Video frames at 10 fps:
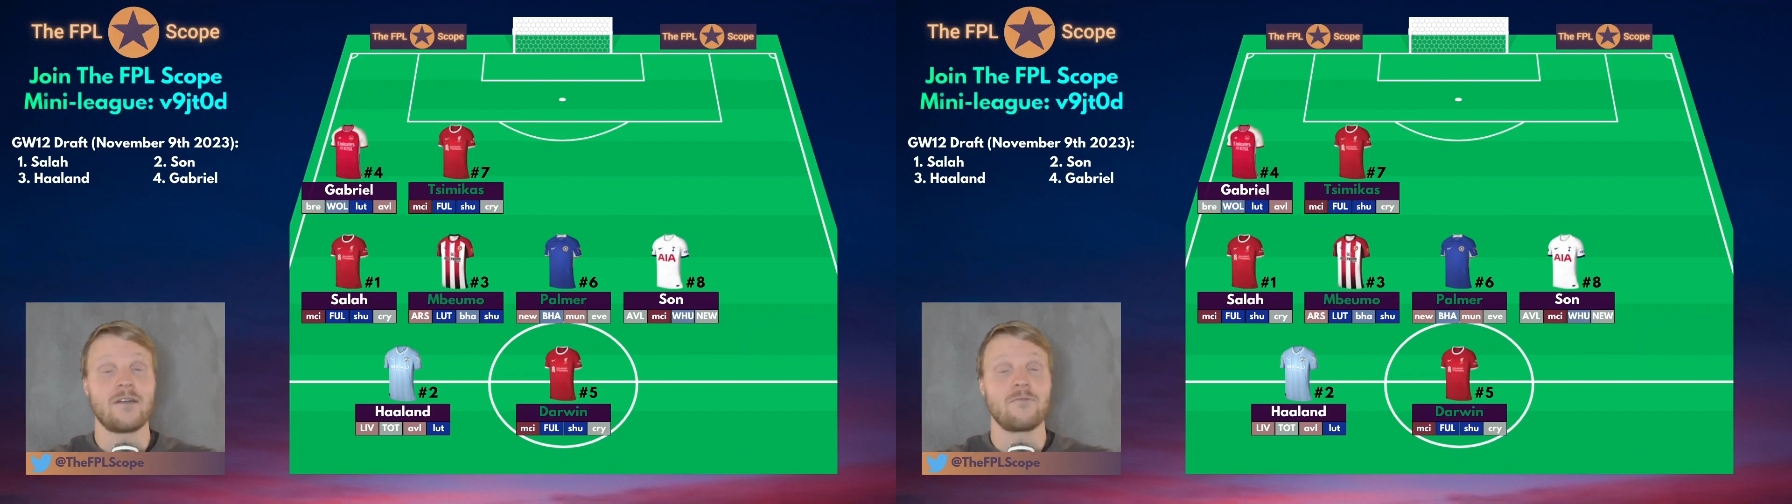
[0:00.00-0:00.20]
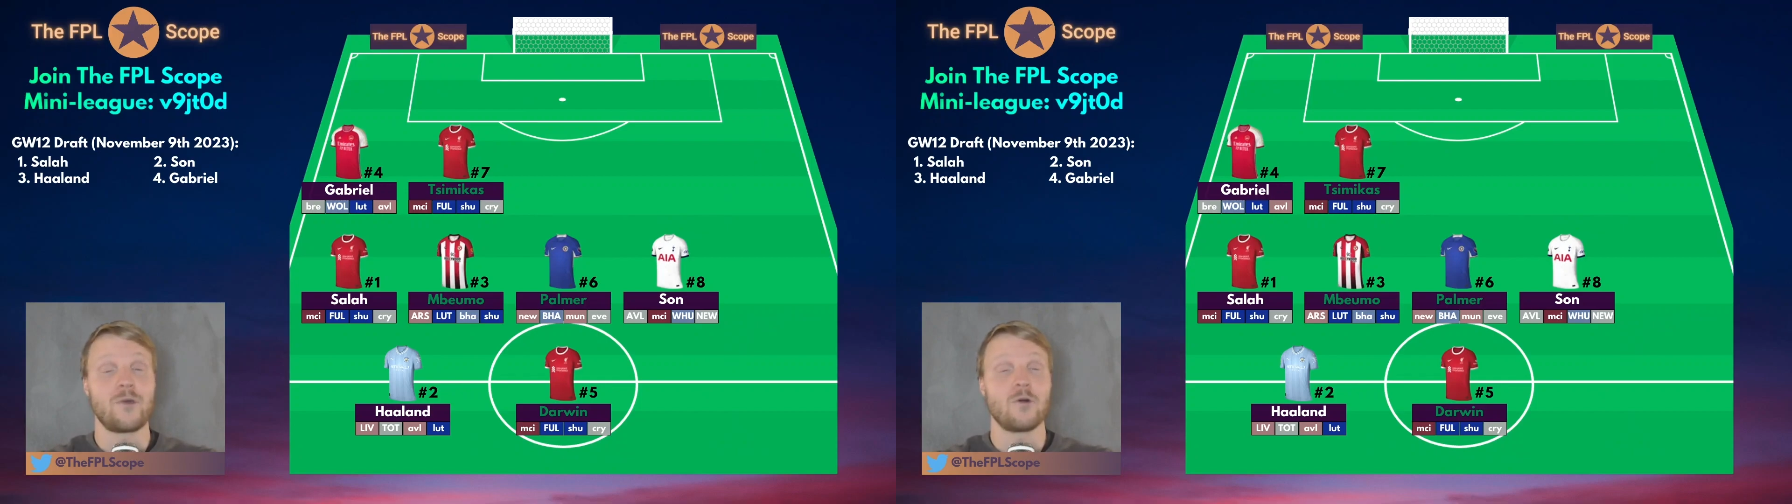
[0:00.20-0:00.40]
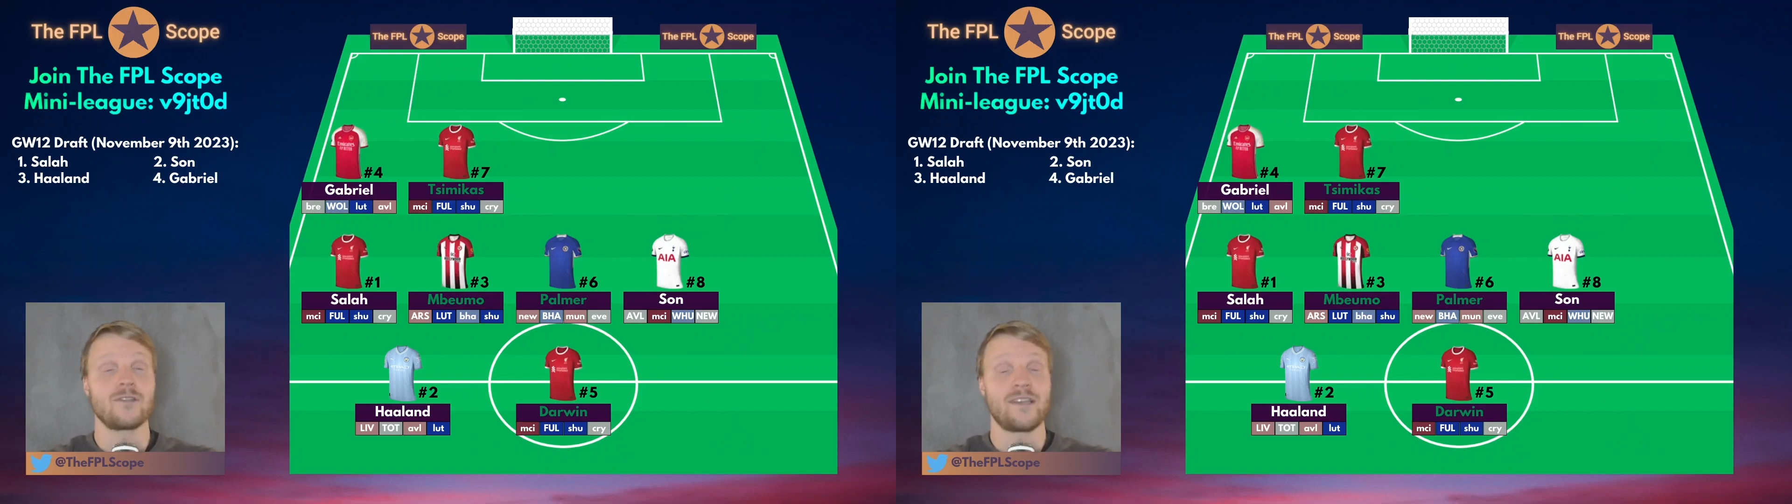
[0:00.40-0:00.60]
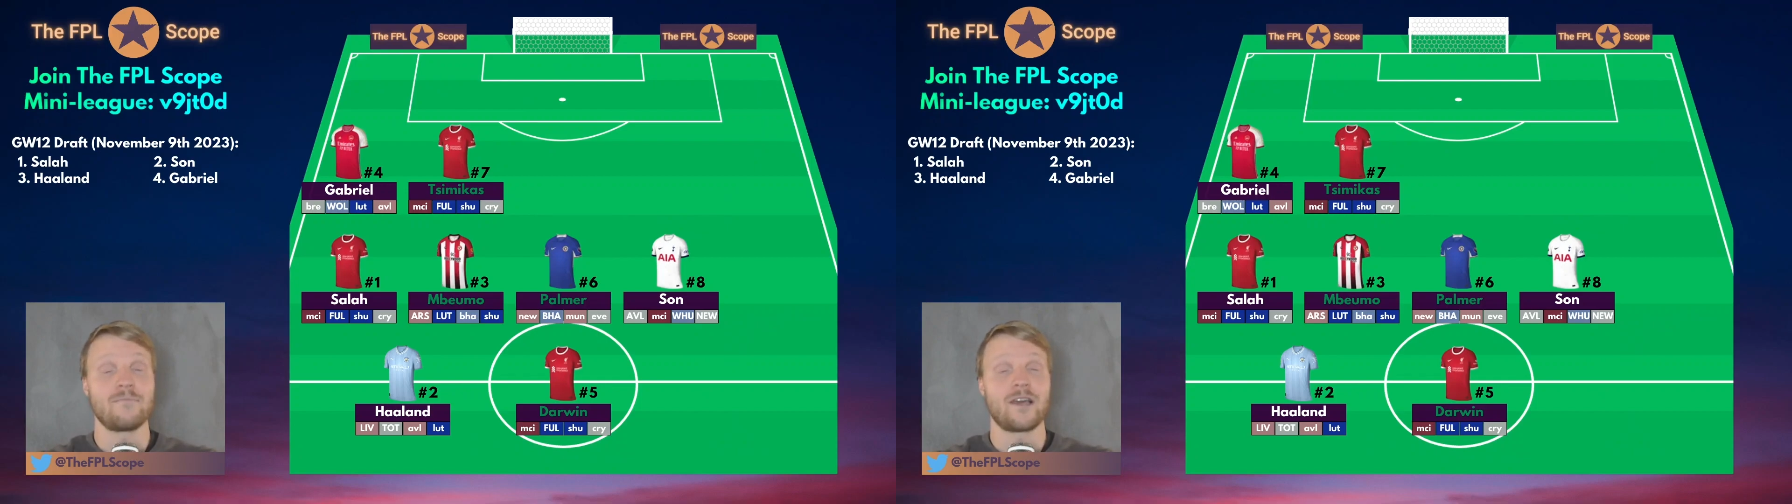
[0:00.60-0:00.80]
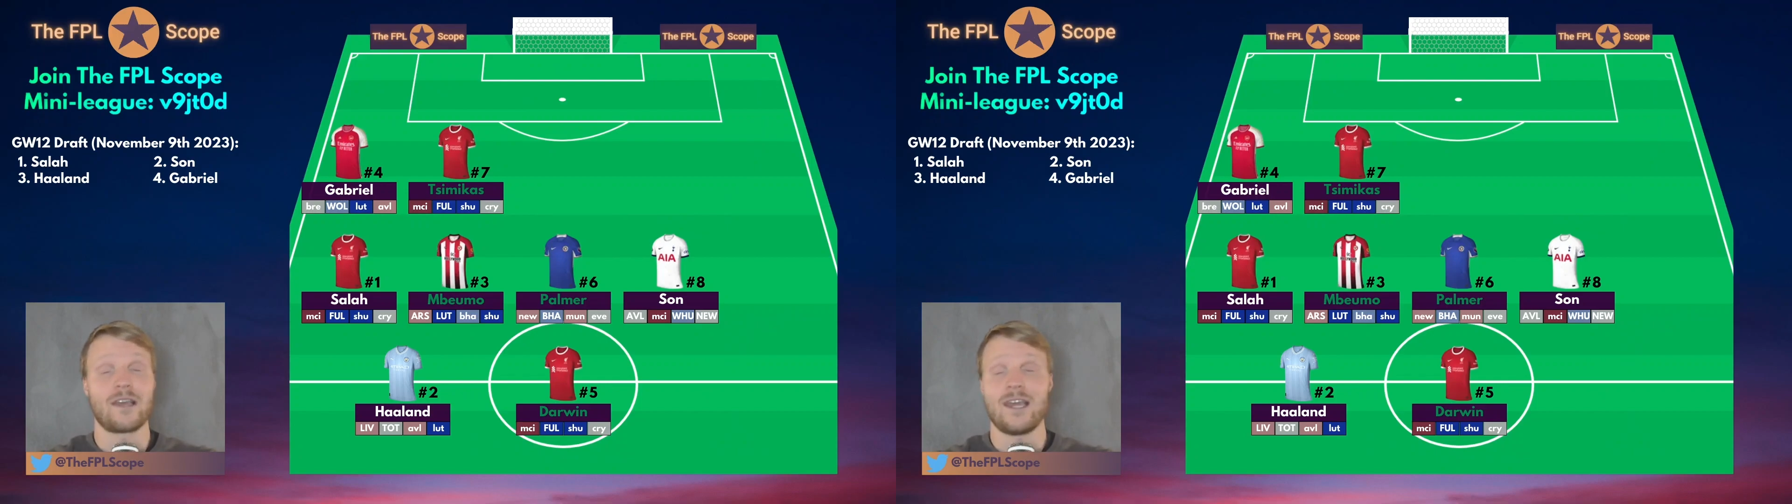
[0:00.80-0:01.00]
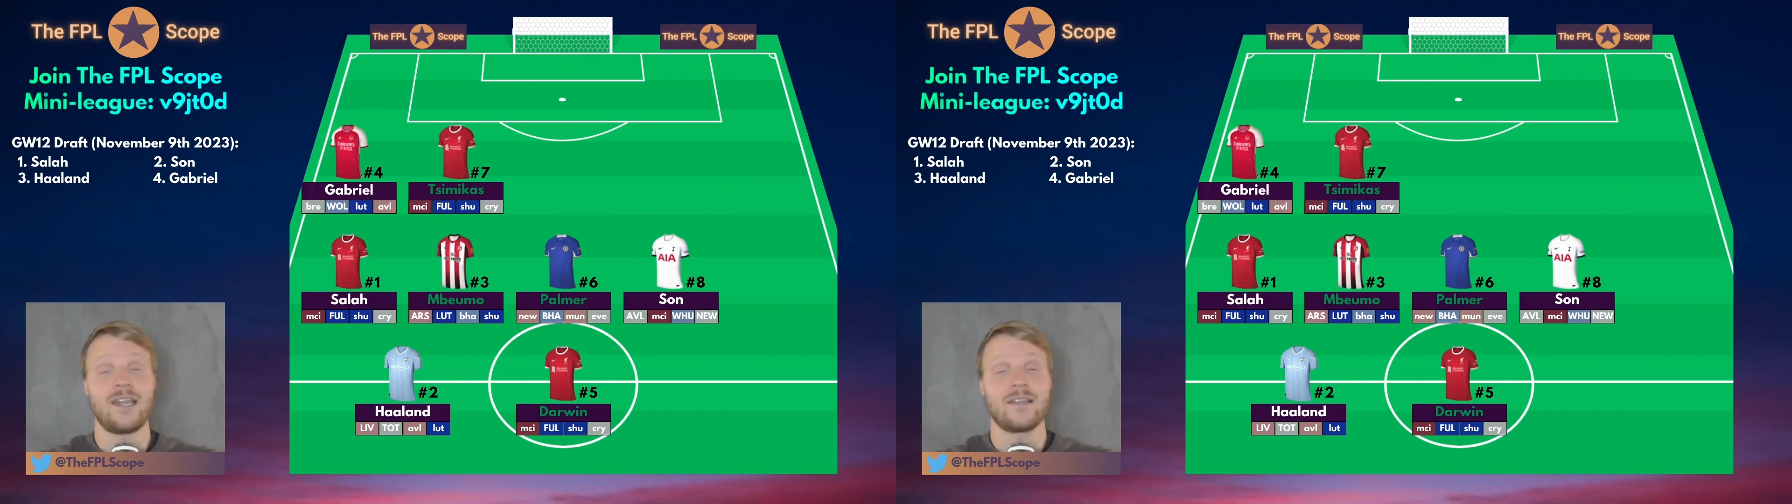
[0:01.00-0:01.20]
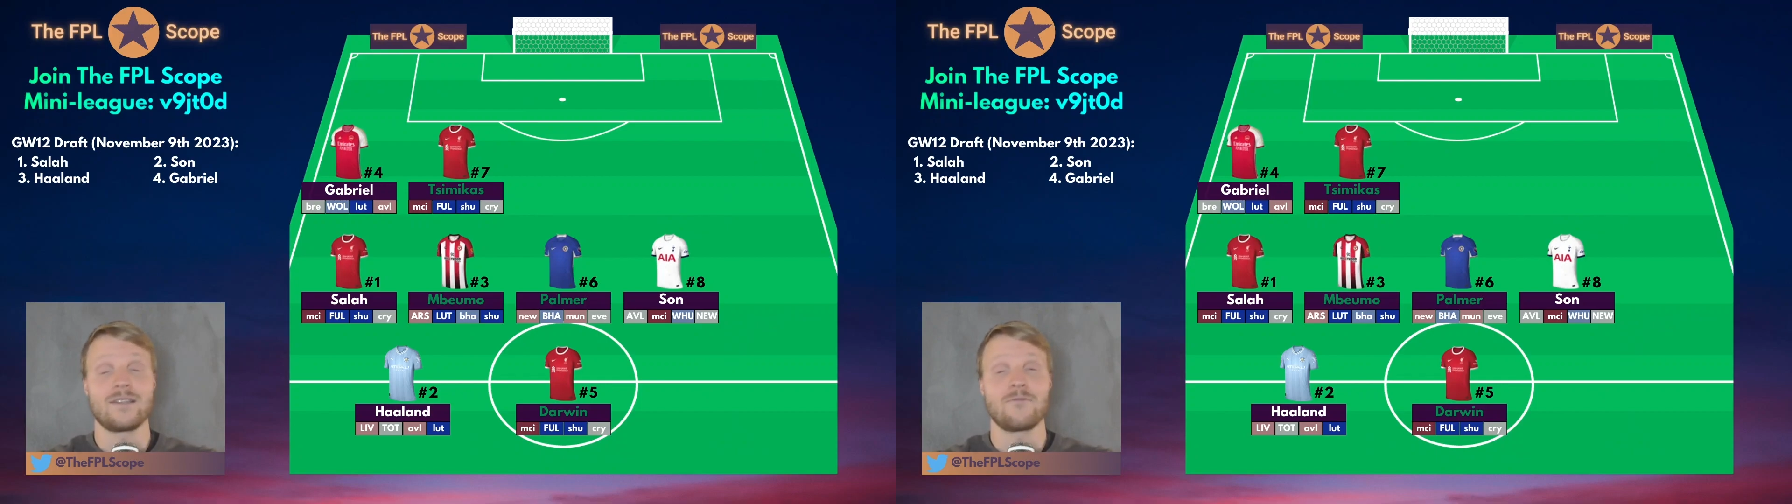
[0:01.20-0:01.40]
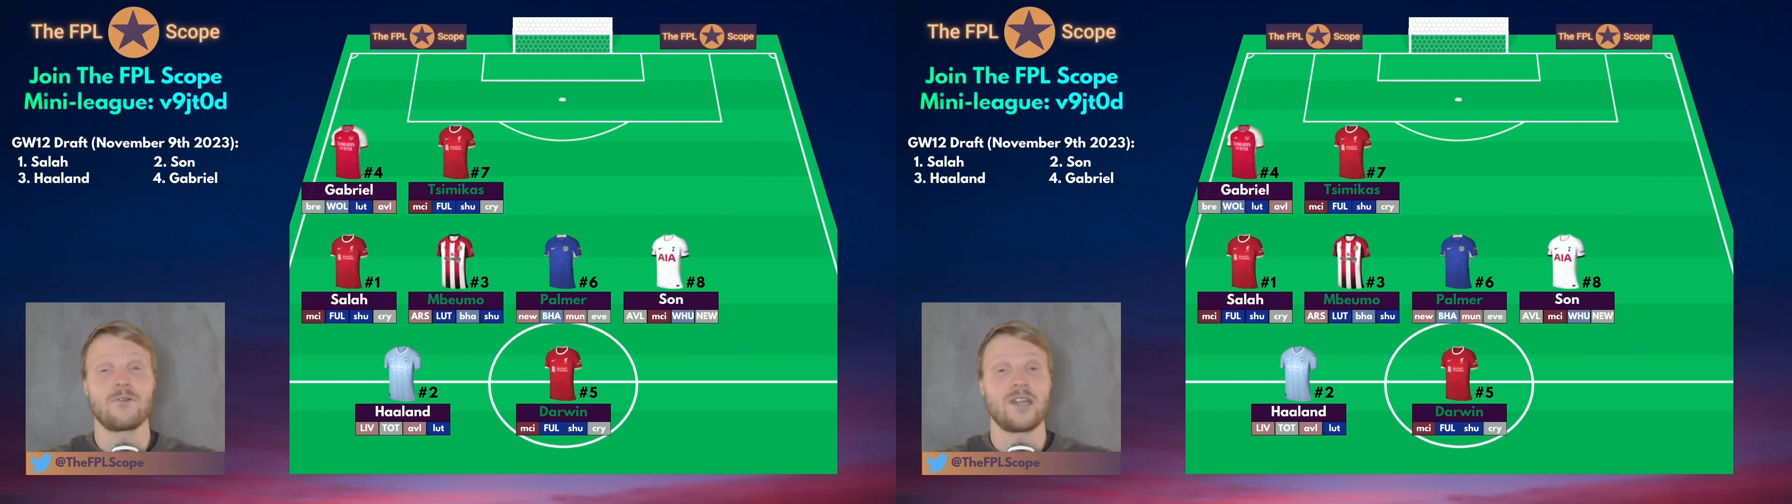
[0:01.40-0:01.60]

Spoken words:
and we all seem like idiots for